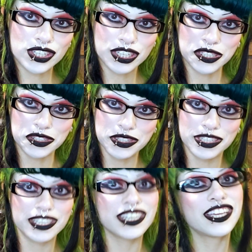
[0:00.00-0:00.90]

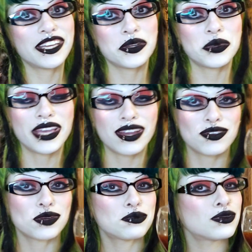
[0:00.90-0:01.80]
Cheers. Here we have
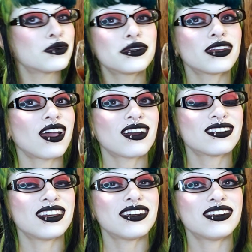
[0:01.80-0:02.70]
our prune
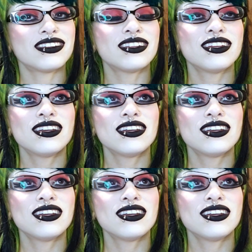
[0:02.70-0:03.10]
cocktail